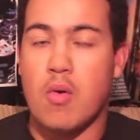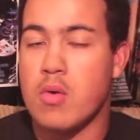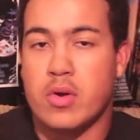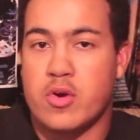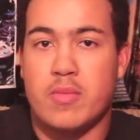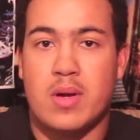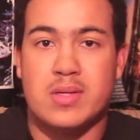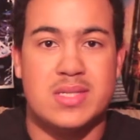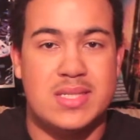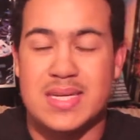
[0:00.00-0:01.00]
or Kumal
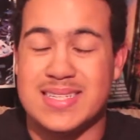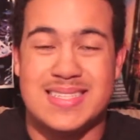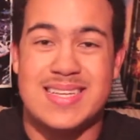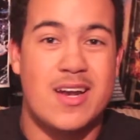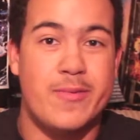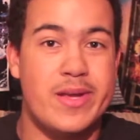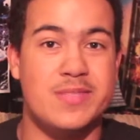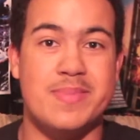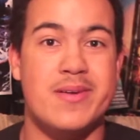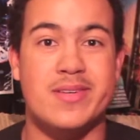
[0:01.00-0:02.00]
just says it's not
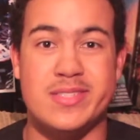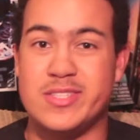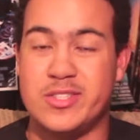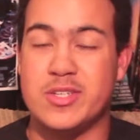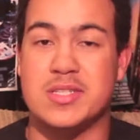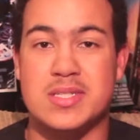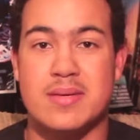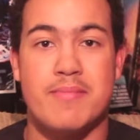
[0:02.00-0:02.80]
arranged marriage, it's just